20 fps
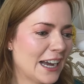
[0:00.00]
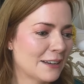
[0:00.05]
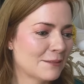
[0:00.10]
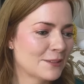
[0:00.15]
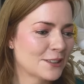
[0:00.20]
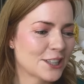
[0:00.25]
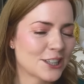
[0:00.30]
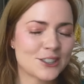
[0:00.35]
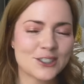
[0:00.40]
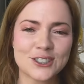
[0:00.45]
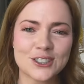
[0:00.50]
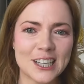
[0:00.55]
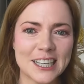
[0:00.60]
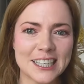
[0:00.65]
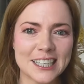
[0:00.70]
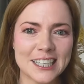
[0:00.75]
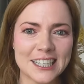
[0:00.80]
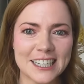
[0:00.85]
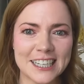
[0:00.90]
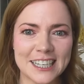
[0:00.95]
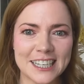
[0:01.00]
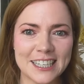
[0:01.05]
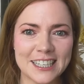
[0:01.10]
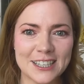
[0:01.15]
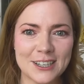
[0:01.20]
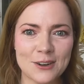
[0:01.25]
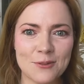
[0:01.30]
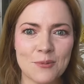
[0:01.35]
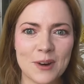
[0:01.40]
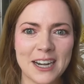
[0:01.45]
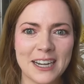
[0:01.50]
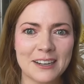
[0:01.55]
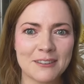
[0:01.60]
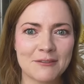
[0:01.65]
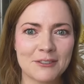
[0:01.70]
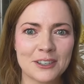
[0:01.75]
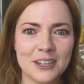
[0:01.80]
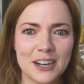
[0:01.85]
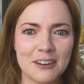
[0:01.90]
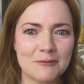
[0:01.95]
i'm such like a, a waiting
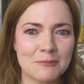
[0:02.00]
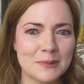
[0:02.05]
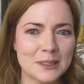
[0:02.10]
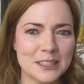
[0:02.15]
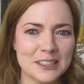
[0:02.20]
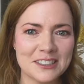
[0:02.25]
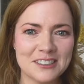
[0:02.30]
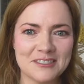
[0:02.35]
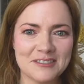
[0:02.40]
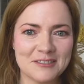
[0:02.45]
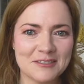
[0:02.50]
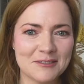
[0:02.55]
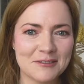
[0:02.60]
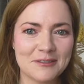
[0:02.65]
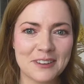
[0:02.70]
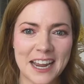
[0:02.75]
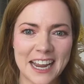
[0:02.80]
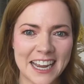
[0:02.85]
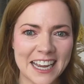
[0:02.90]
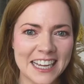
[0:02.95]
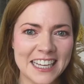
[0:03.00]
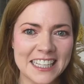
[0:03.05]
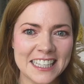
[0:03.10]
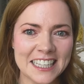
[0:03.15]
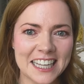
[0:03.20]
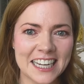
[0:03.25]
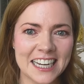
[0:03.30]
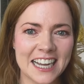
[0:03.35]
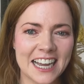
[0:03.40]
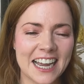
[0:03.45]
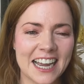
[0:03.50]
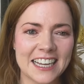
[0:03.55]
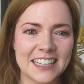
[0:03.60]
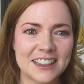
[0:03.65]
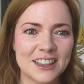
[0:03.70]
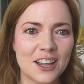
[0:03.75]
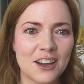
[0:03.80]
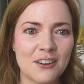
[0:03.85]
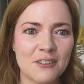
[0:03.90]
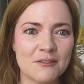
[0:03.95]
for guffman fan like i
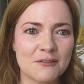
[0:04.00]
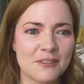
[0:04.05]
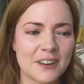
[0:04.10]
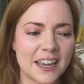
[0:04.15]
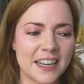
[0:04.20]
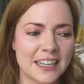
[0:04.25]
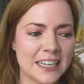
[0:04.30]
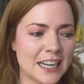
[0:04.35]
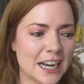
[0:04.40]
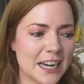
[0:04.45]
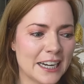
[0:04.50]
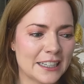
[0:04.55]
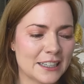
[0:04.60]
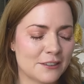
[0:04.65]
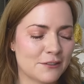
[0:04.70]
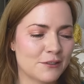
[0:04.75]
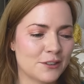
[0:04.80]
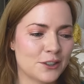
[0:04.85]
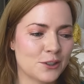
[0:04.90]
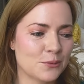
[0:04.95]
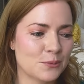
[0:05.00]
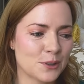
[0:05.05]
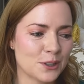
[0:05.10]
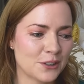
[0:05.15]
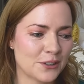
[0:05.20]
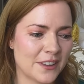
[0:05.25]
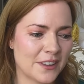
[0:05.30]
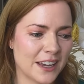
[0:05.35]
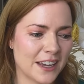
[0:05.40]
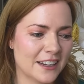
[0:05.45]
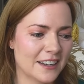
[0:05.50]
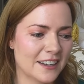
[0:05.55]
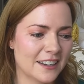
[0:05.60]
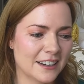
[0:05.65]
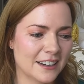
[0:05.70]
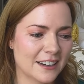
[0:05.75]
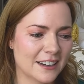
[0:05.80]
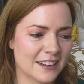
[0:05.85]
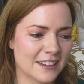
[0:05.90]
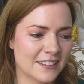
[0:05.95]
love any kind of humor that
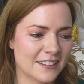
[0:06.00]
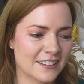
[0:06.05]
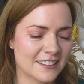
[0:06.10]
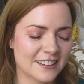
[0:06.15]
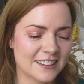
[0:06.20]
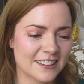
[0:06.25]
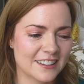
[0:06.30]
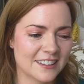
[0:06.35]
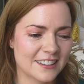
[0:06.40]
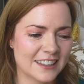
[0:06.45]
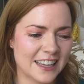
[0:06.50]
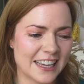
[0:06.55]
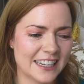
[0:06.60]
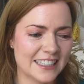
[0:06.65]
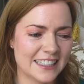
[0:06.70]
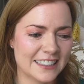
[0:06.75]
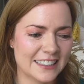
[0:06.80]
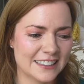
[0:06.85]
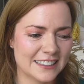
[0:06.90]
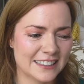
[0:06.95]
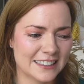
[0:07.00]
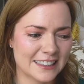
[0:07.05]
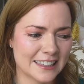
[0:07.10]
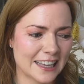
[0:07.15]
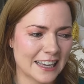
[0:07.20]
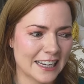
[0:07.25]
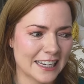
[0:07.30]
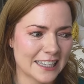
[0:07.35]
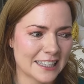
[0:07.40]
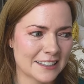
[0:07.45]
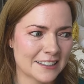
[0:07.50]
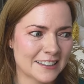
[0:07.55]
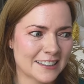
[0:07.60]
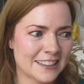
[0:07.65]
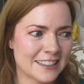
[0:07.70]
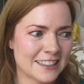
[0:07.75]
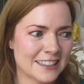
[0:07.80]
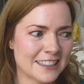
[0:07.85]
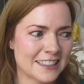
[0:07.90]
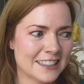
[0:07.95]
uh that is like
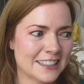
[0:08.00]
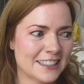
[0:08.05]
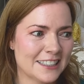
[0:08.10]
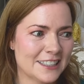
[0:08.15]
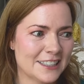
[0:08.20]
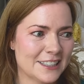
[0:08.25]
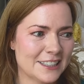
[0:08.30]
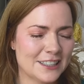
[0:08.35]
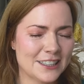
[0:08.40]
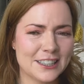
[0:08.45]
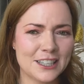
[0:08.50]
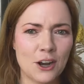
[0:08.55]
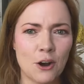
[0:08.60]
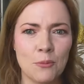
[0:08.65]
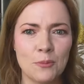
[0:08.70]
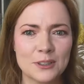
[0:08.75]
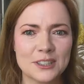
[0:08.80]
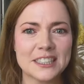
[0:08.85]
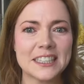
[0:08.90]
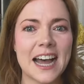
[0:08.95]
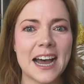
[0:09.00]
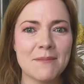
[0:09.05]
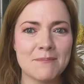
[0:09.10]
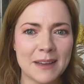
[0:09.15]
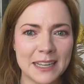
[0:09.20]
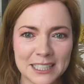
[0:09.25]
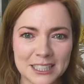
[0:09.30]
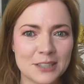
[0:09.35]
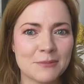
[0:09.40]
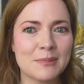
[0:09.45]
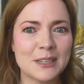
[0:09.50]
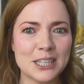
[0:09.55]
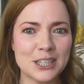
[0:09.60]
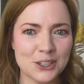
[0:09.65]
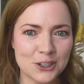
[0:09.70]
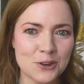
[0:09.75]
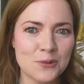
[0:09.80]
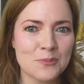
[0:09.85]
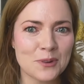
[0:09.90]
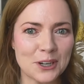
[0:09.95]
almost not meant to be
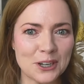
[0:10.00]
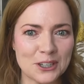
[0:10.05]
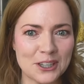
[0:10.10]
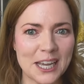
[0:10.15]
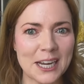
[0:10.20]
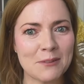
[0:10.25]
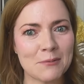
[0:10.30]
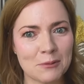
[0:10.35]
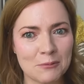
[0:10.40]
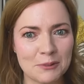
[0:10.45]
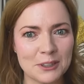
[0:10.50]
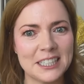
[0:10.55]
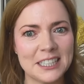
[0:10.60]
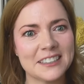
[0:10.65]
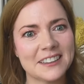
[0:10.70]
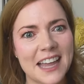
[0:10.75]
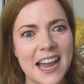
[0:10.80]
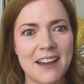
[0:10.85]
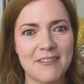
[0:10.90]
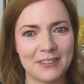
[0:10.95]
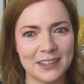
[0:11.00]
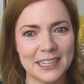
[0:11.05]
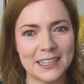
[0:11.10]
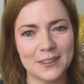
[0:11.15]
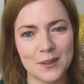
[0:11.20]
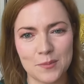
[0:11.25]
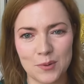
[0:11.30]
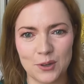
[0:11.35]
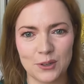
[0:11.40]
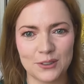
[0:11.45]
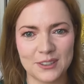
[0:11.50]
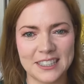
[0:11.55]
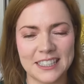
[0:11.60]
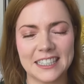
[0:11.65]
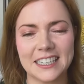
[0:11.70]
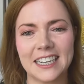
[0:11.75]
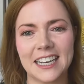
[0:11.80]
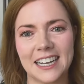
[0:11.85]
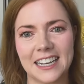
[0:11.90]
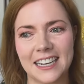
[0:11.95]
humor. Like we're really laughing at the
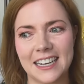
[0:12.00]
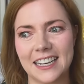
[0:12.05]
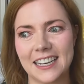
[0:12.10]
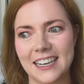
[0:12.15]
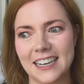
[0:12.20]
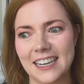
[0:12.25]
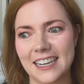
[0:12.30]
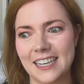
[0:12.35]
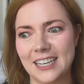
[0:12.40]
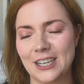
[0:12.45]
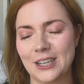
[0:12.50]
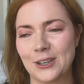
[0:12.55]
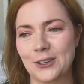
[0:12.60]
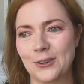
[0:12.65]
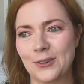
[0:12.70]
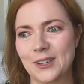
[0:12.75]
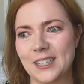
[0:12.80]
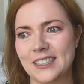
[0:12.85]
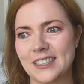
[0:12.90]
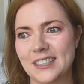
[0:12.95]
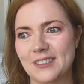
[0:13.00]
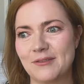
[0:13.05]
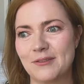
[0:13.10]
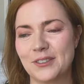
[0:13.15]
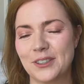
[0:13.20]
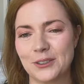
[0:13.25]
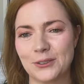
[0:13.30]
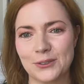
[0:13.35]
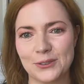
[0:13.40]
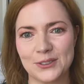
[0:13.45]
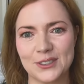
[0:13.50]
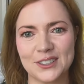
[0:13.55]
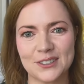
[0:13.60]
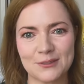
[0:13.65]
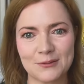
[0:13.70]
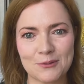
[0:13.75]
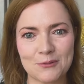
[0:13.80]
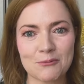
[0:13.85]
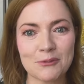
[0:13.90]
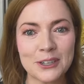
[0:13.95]
person and, you know, it,
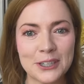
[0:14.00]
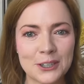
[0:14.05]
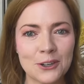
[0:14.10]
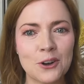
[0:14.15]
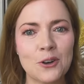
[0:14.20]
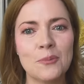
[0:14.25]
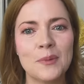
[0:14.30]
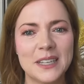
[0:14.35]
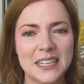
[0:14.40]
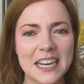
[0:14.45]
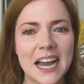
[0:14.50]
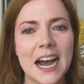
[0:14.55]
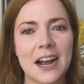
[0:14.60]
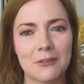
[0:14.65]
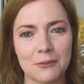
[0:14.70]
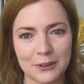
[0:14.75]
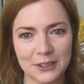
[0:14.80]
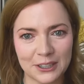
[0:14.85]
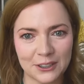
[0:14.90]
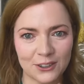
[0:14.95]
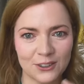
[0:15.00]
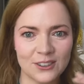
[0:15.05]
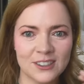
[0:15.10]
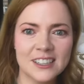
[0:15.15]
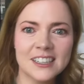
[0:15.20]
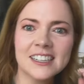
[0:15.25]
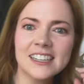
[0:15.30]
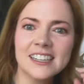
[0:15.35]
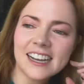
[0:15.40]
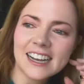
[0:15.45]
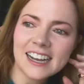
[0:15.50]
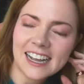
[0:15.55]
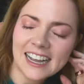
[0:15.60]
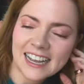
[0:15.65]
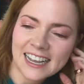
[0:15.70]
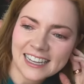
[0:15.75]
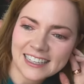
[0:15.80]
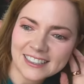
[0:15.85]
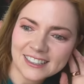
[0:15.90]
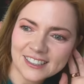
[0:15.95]
feels real, but not real.
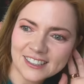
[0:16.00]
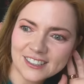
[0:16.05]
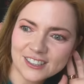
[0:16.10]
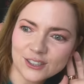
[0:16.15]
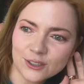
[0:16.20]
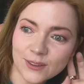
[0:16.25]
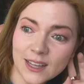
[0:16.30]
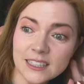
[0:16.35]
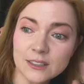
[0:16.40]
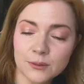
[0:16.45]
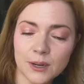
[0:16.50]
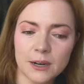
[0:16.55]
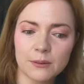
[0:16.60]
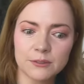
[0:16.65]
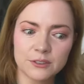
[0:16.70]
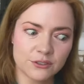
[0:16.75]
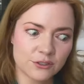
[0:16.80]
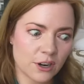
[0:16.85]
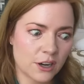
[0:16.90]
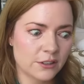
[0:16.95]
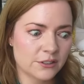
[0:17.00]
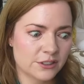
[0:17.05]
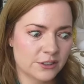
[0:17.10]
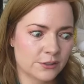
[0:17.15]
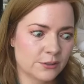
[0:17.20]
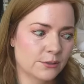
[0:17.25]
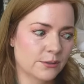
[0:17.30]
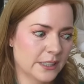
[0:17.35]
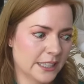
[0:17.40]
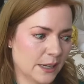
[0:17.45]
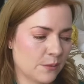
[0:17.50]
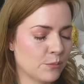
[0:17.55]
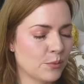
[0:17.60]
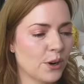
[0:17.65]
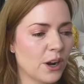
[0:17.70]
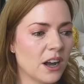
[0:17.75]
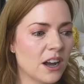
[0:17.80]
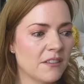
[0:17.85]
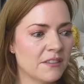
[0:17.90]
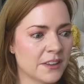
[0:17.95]
And so that's what I was drawn to in
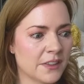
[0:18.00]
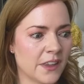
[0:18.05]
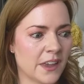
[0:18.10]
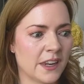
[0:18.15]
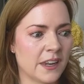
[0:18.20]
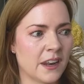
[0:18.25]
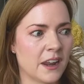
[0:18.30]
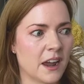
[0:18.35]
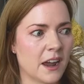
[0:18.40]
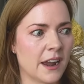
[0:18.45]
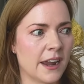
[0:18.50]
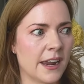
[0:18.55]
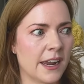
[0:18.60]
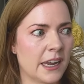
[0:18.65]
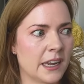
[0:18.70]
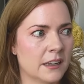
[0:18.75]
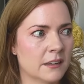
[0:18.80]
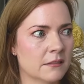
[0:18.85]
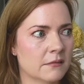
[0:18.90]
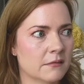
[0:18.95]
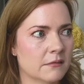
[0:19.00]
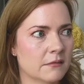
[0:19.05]
improv. And then I,